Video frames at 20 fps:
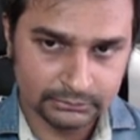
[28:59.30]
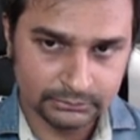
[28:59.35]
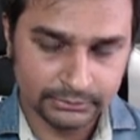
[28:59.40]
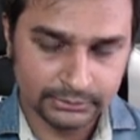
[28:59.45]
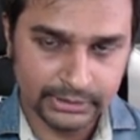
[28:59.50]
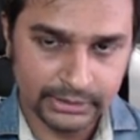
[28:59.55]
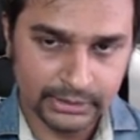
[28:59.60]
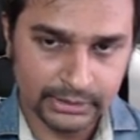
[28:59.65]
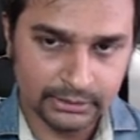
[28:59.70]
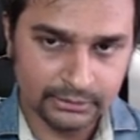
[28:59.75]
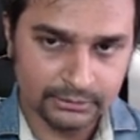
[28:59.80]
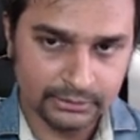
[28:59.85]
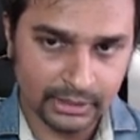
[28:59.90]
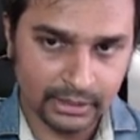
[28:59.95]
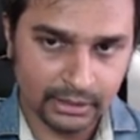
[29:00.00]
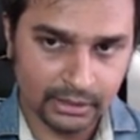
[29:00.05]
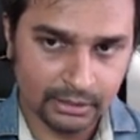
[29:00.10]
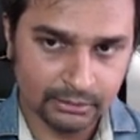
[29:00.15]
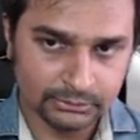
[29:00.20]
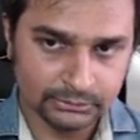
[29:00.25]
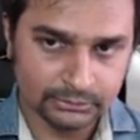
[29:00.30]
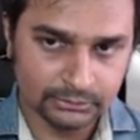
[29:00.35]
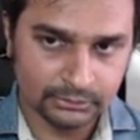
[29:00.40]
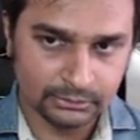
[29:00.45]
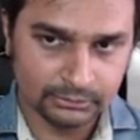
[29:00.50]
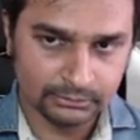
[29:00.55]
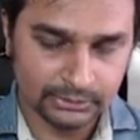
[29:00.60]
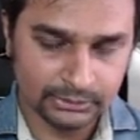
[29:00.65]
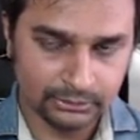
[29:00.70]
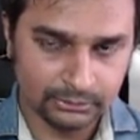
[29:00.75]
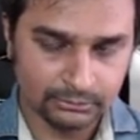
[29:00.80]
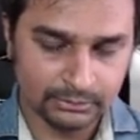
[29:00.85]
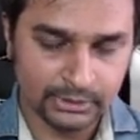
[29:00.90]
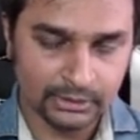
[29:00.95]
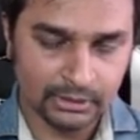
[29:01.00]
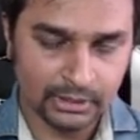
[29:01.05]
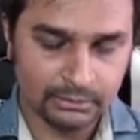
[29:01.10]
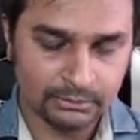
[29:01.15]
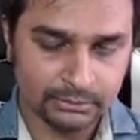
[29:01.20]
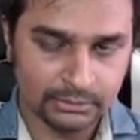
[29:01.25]
3 in 10 households, which is
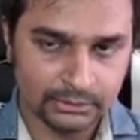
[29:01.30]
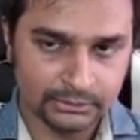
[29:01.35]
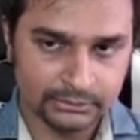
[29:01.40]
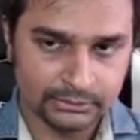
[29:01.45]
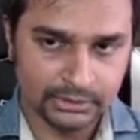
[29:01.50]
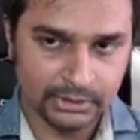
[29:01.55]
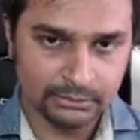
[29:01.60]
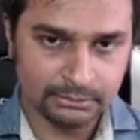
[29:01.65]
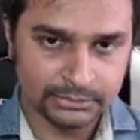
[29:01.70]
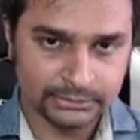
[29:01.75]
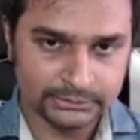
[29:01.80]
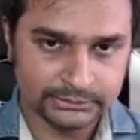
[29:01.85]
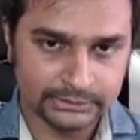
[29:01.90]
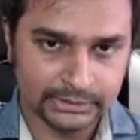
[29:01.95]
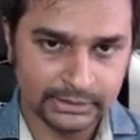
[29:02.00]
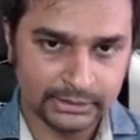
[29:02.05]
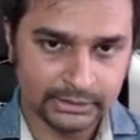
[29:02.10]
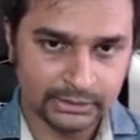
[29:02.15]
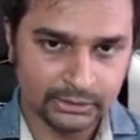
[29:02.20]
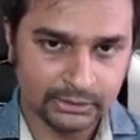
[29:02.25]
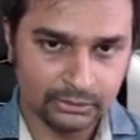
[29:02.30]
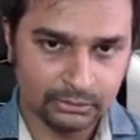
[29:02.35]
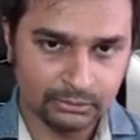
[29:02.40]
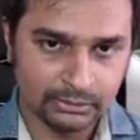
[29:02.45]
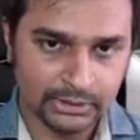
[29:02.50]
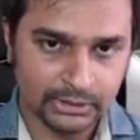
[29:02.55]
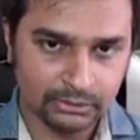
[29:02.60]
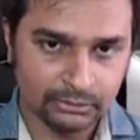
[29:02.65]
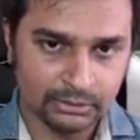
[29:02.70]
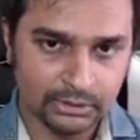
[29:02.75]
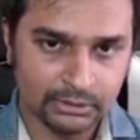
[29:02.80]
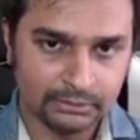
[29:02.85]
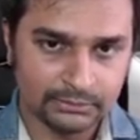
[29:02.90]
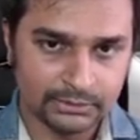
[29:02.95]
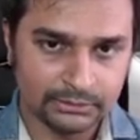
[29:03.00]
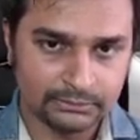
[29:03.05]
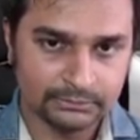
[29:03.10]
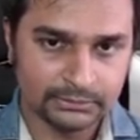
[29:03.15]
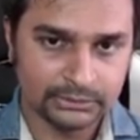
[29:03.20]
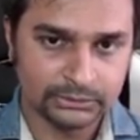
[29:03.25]
29.3% in
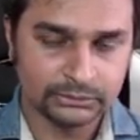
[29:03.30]
2021, were